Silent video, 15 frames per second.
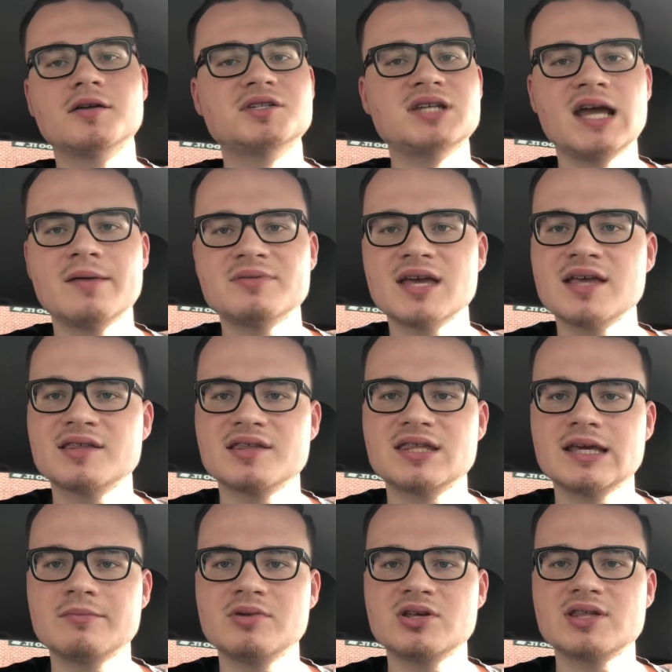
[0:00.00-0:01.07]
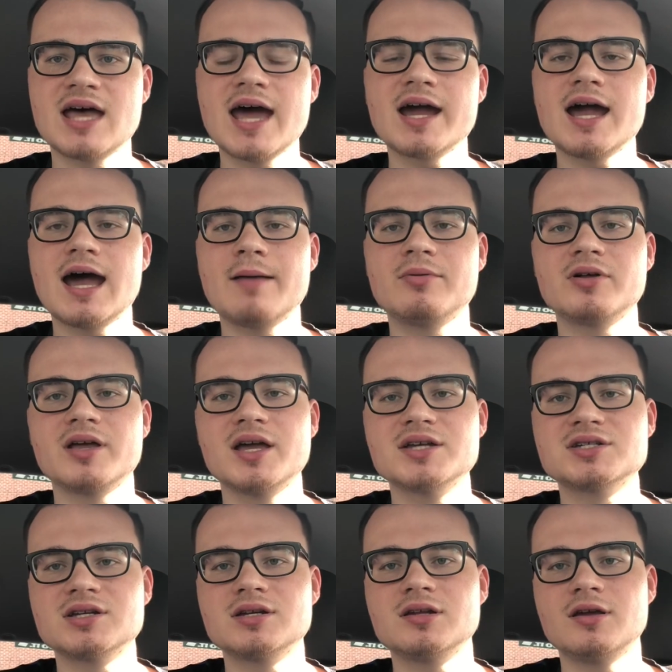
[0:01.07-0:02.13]
Champs has the same exact
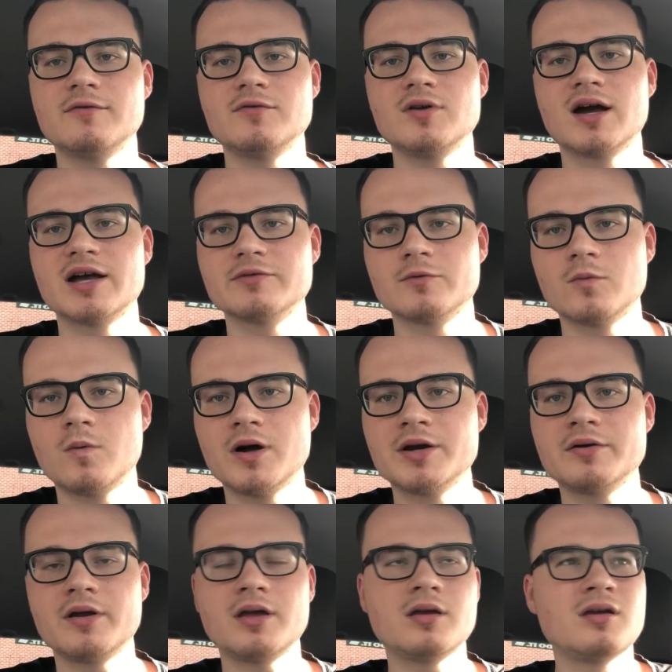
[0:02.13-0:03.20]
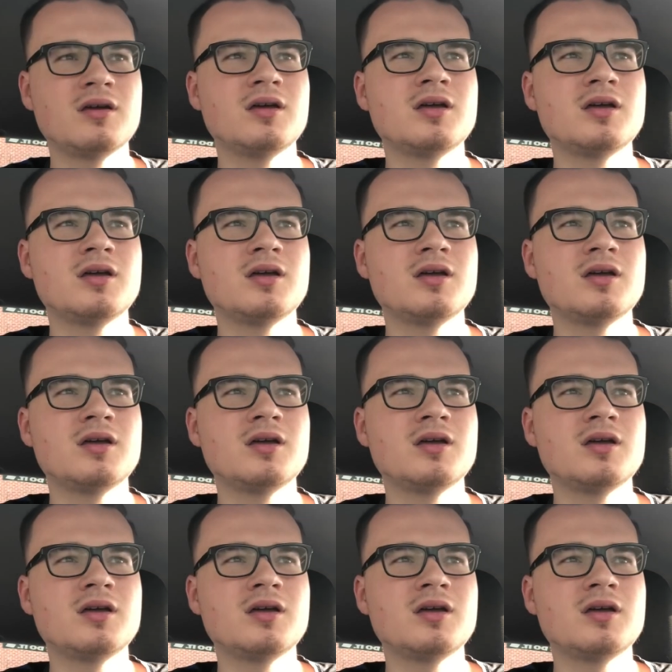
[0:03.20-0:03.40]
application, if you guys were wondering.